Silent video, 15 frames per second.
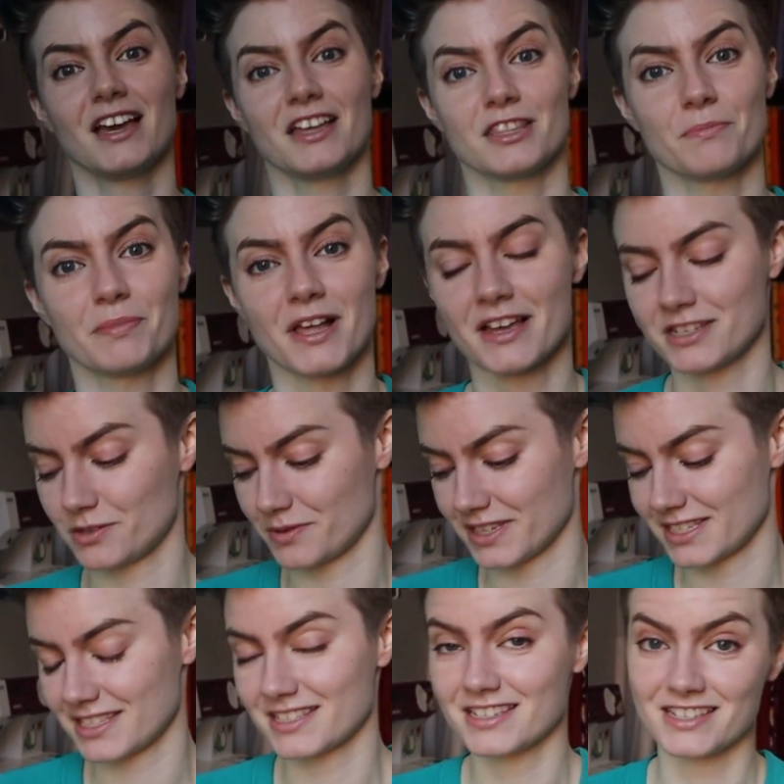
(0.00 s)
The plot
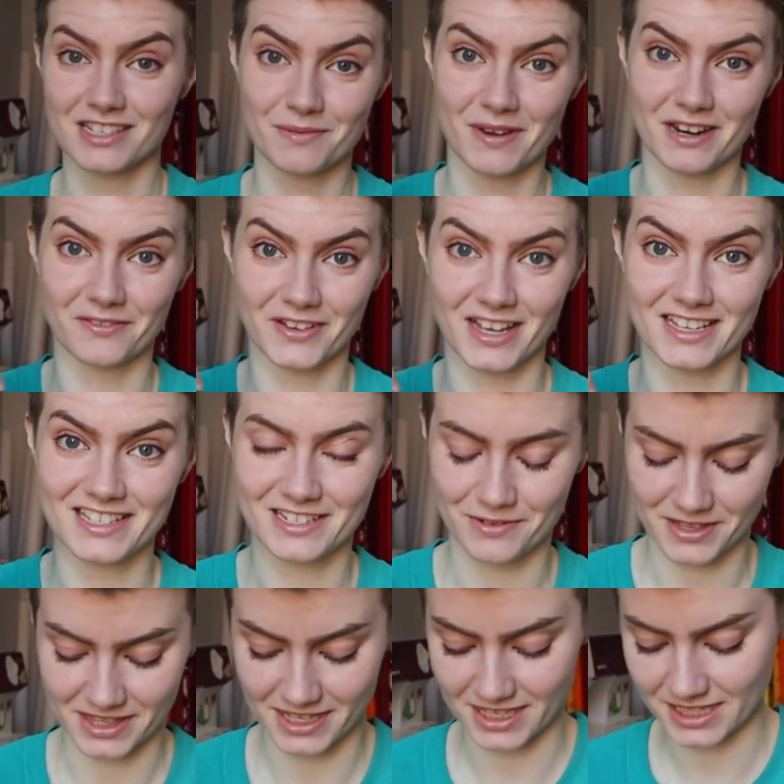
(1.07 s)
twist, as you might have guessed
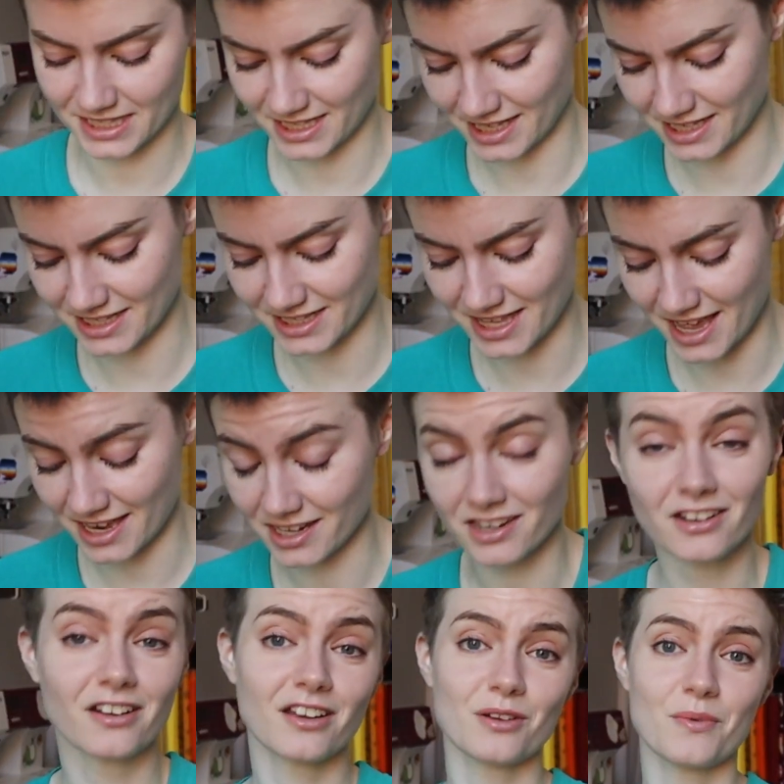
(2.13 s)
with this, is that
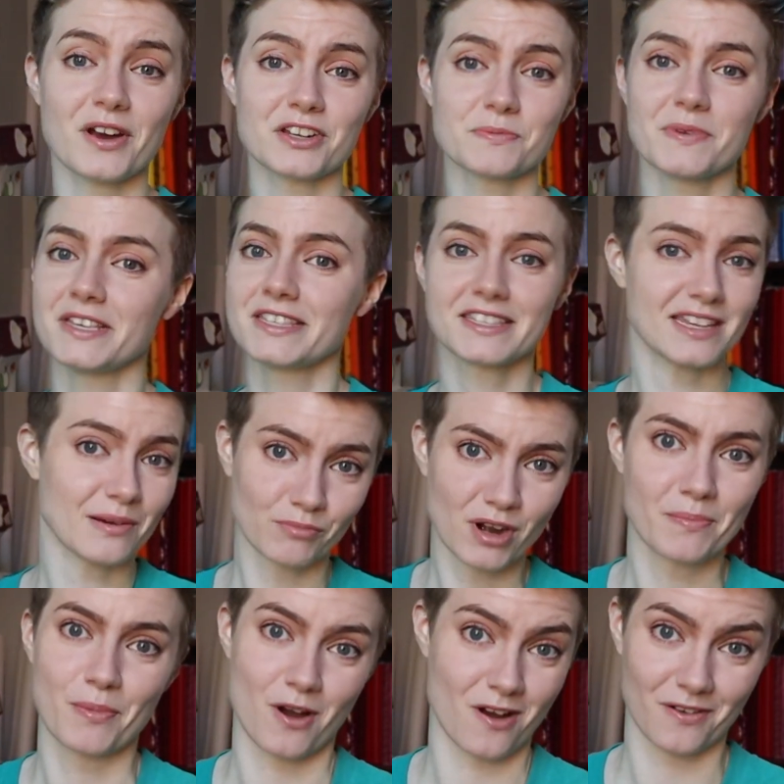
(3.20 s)
you're gonna watch me seam
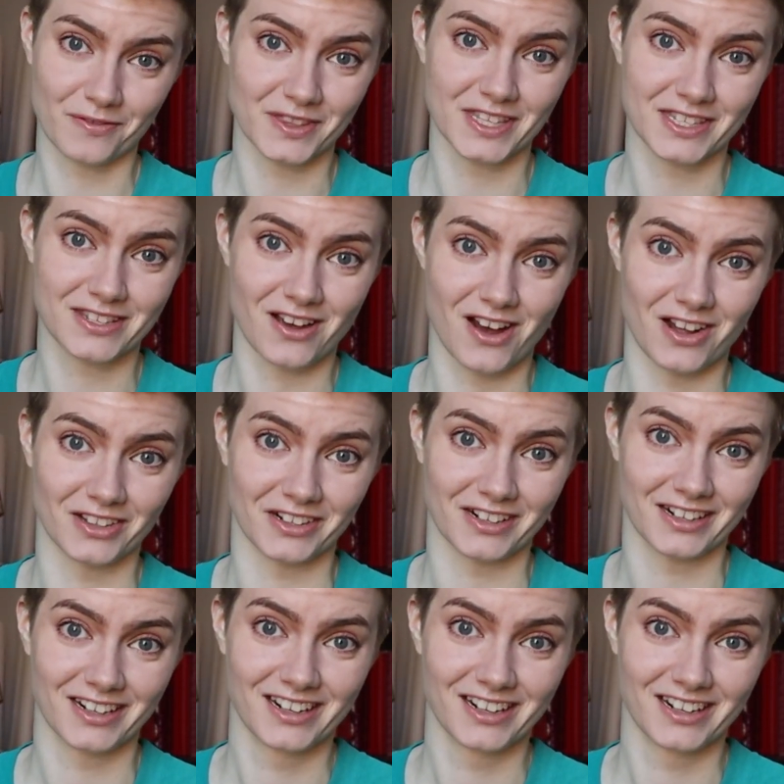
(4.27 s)
rip off this collar.